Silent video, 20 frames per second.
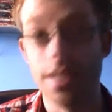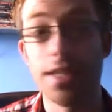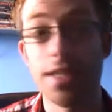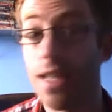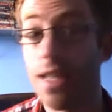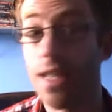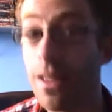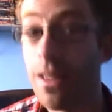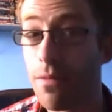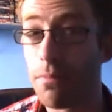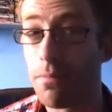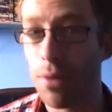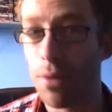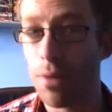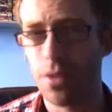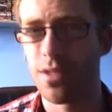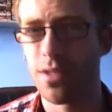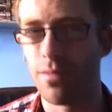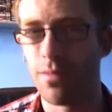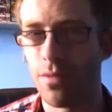It's even
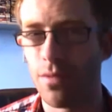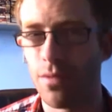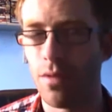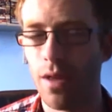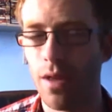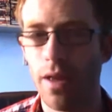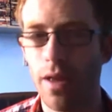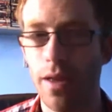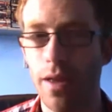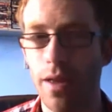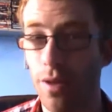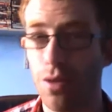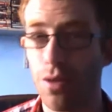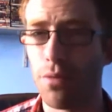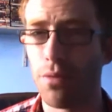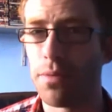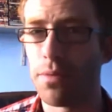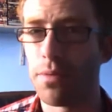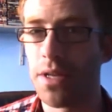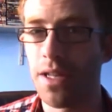possible if
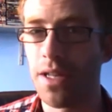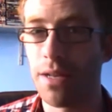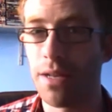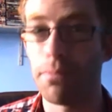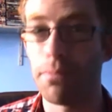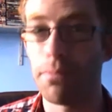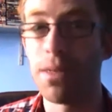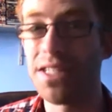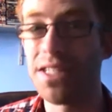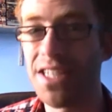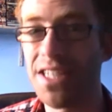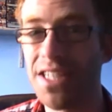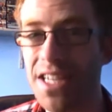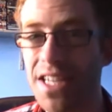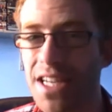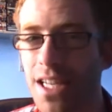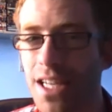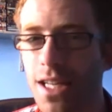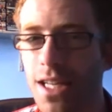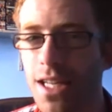you're feeling
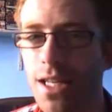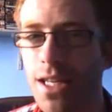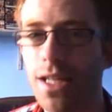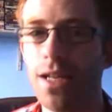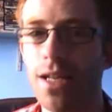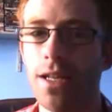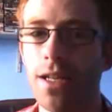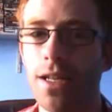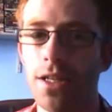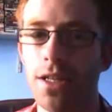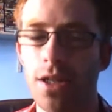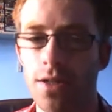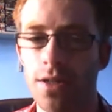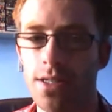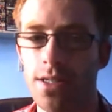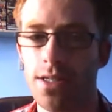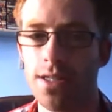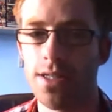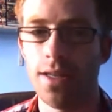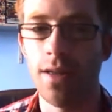particularly
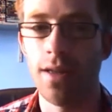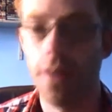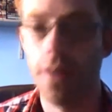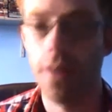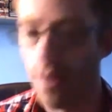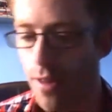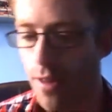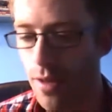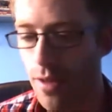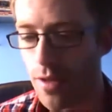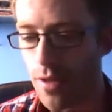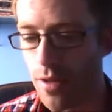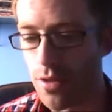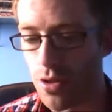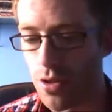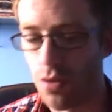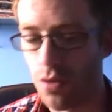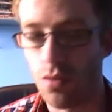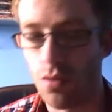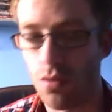gutsy
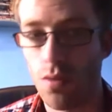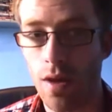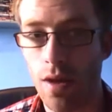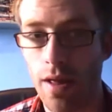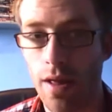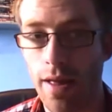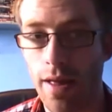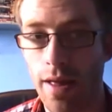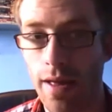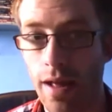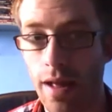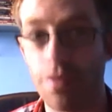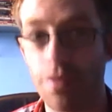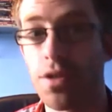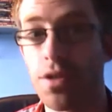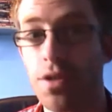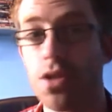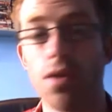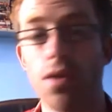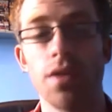to have
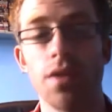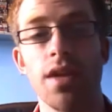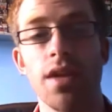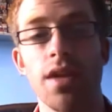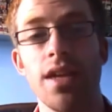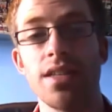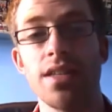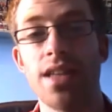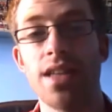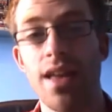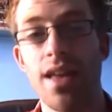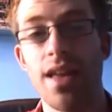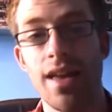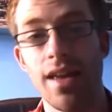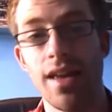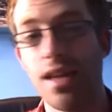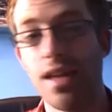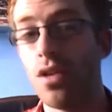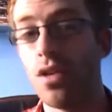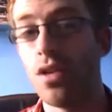the Song of Kings
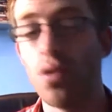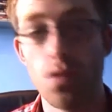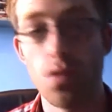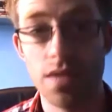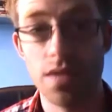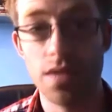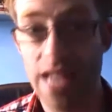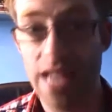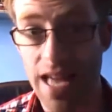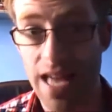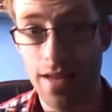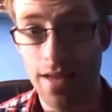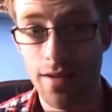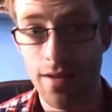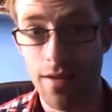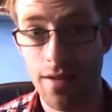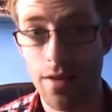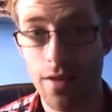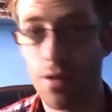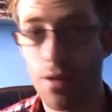in your deck
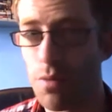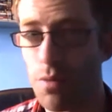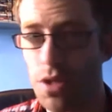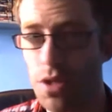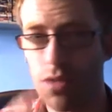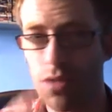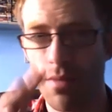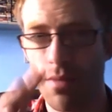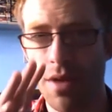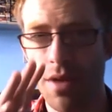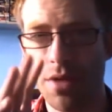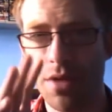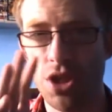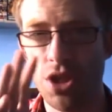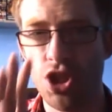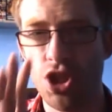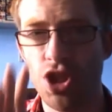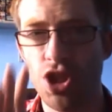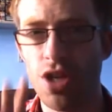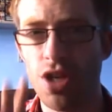with some very
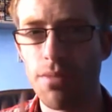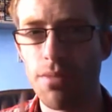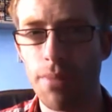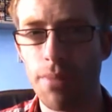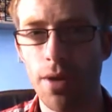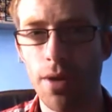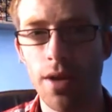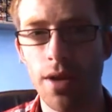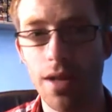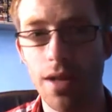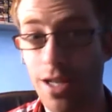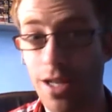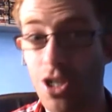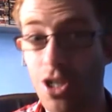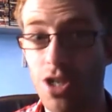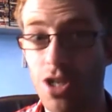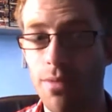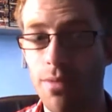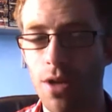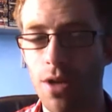cheap
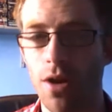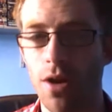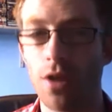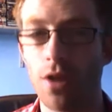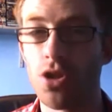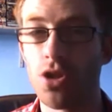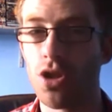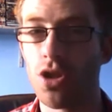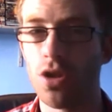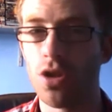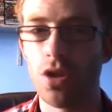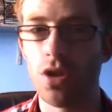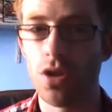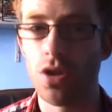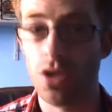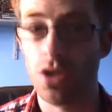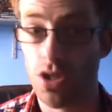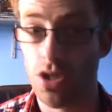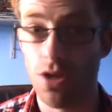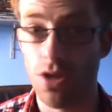Leadership Card,
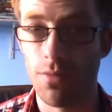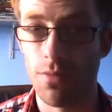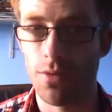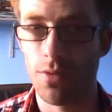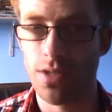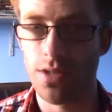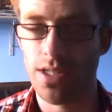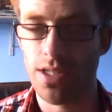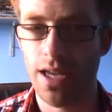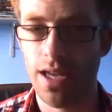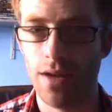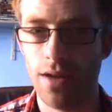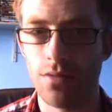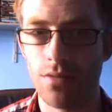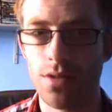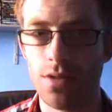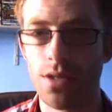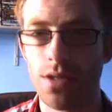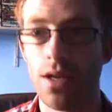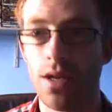Ishnoborn
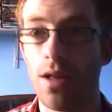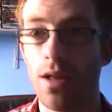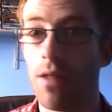Scouts,